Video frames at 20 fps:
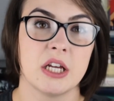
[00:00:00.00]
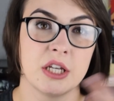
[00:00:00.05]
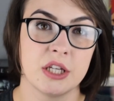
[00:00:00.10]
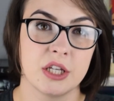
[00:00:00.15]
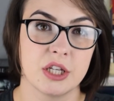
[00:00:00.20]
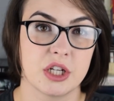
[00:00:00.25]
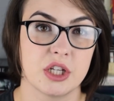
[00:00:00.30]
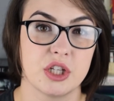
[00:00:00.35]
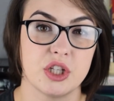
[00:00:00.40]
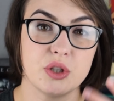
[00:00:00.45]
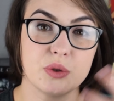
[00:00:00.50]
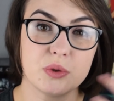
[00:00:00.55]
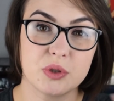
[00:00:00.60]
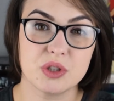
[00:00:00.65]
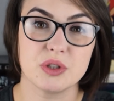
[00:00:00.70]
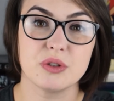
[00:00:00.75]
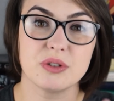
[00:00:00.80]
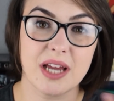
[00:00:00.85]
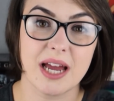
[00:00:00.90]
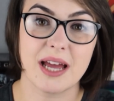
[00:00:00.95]
You
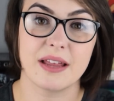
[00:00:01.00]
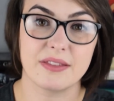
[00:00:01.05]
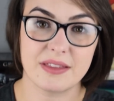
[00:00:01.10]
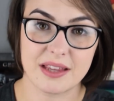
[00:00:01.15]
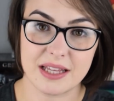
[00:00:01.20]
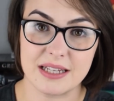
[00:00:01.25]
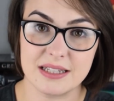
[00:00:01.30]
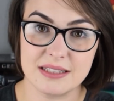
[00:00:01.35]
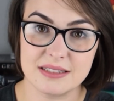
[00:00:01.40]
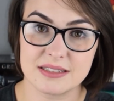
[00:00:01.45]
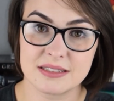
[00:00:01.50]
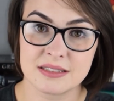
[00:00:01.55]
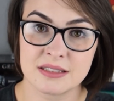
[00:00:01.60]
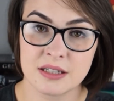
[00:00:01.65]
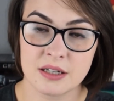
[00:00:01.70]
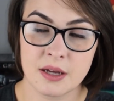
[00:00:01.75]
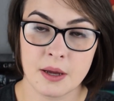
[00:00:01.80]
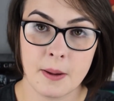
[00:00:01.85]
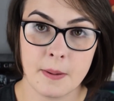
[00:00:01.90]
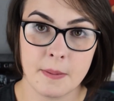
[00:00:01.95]
do get these
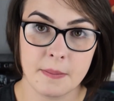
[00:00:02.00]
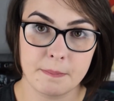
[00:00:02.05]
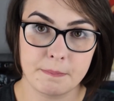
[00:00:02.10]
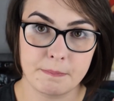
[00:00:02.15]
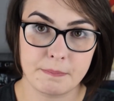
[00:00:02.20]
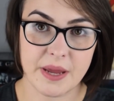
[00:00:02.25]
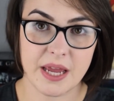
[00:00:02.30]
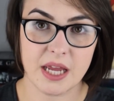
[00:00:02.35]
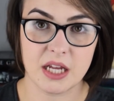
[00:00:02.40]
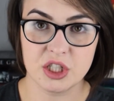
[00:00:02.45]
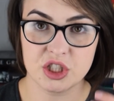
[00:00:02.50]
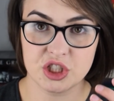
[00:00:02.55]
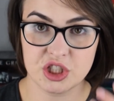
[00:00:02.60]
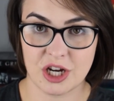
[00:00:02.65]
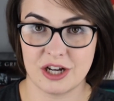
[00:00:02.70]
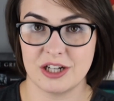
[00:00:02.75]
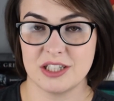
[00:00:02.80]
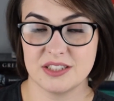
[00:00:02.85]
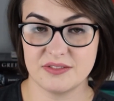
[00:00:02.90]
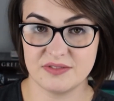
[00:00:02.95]
big
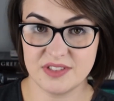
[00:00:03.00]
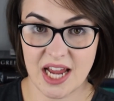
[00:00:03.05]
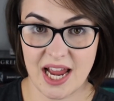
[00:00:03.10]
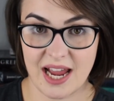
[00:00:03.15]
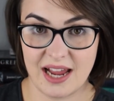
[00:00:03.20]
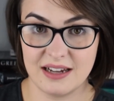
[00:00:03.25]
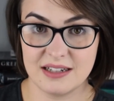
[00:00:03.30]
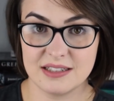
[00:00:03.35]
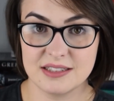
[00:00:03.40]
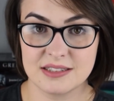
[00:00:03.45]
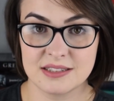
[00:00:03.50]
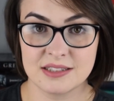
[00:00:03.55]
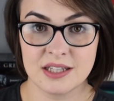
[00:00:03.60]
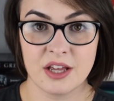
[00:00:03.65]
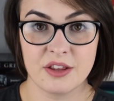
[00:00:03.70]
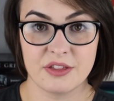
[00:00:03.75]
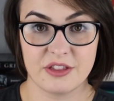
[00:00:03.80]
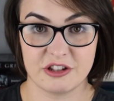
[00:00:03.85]
chunks of texts